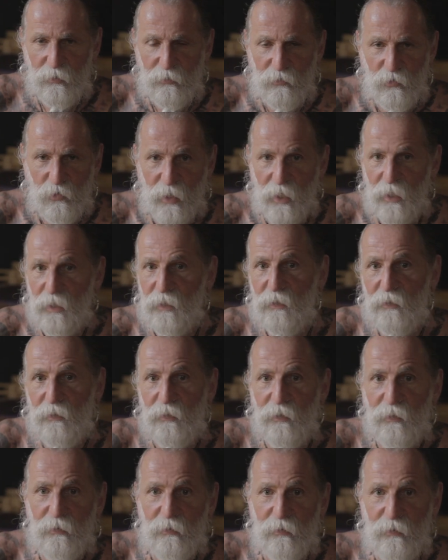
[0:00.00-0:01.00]
trying
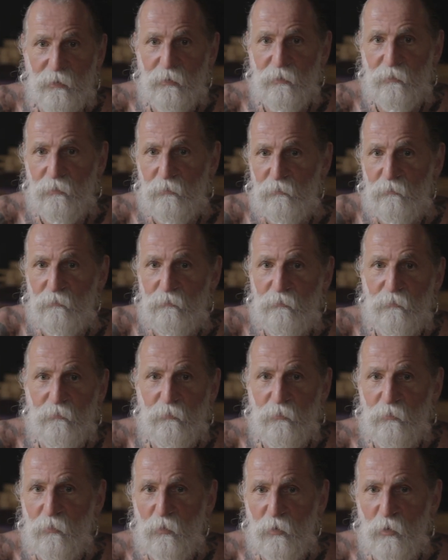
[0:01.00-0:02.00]
and
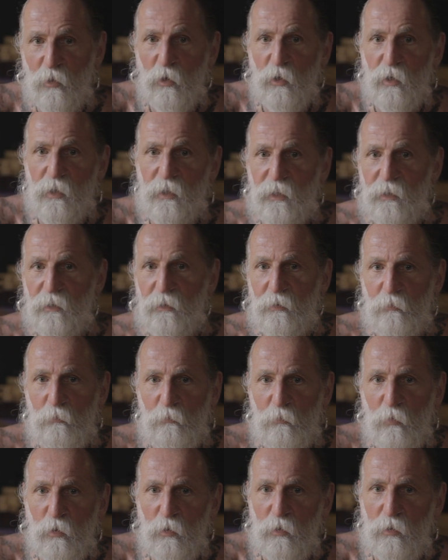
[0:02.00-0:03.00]
learning
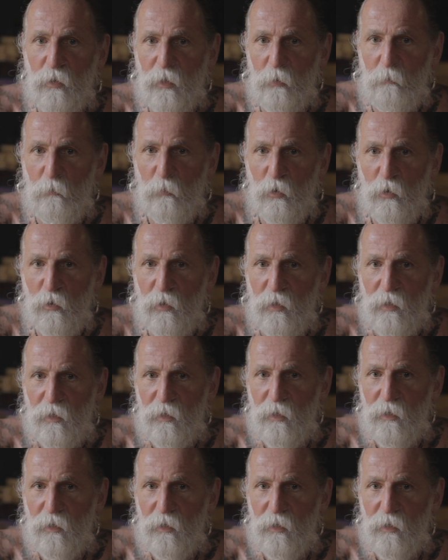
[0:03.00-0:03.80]
more and more.